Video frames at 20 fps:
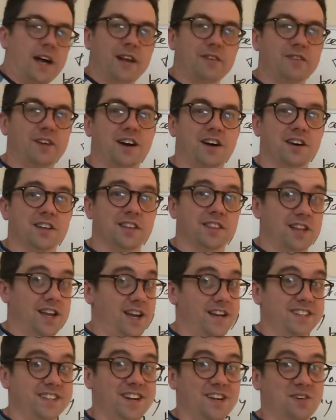of it
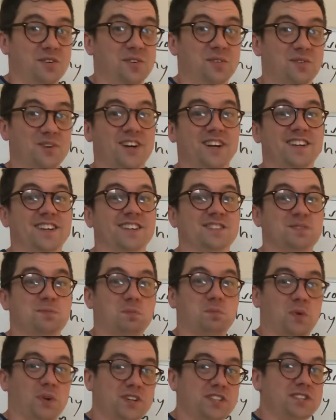online now, right? It's
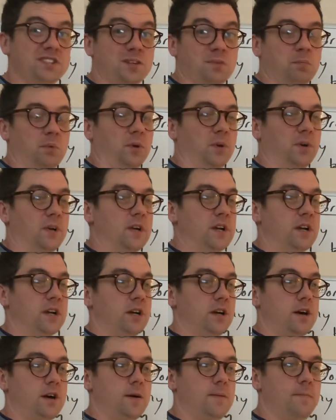pretty simple,
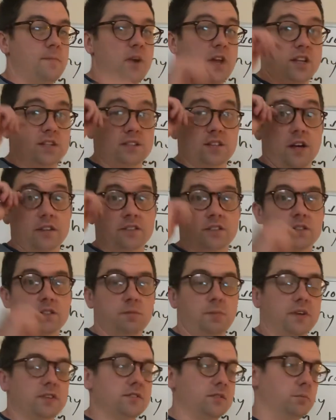and it's not as
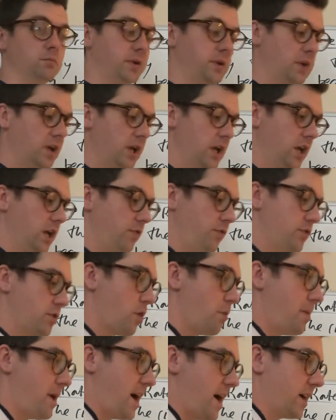expensive. But if you go
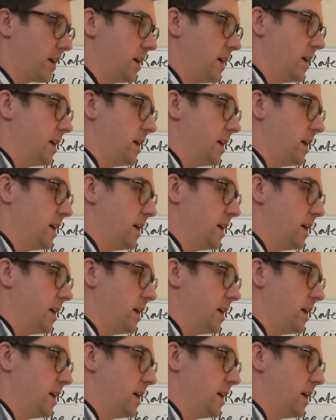back